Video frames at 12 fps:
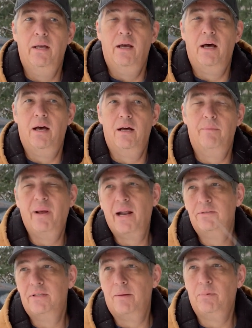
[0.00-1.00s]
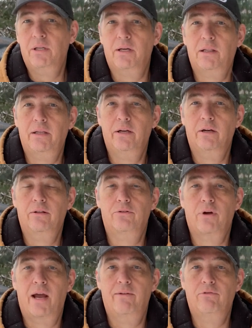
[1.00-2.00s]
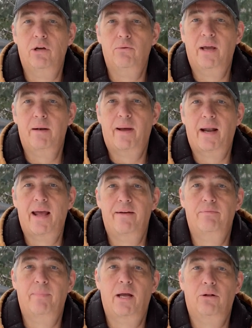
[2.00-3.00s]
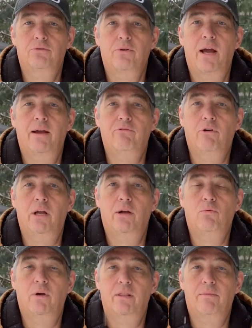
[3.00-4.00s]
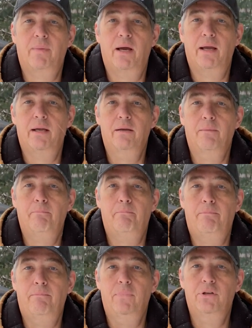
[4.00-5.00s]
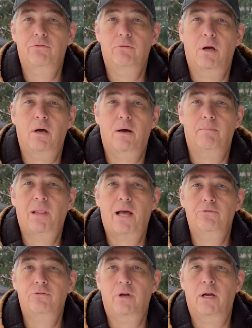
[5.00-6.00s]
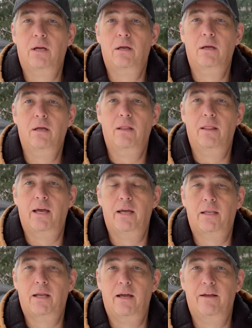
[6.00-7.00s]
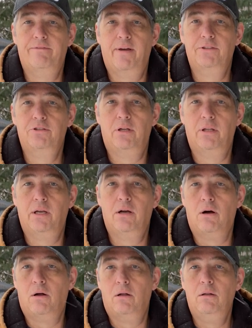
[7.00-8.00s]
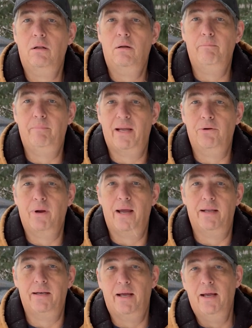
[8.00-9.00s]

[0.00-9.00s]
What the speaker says: But I was able to clear the driveway. We got about a half-mile driveway with my plow truck that I affectionately call Big Red.